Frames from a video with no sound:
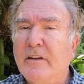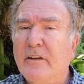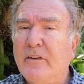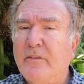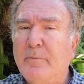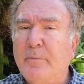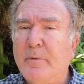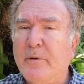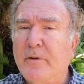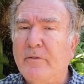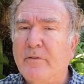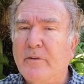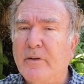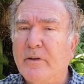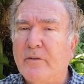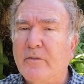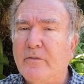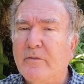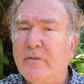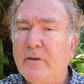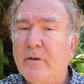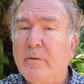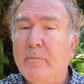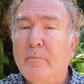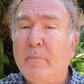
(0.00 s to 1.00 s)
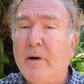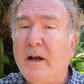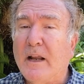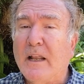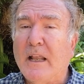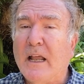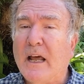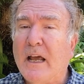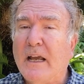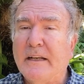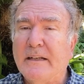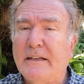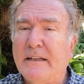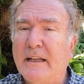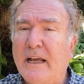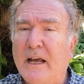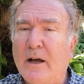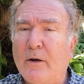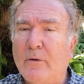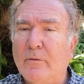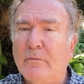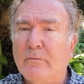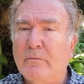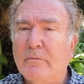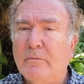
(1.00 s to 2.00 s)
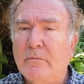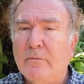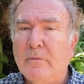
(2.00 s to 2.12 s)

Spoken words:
in this business by lying down.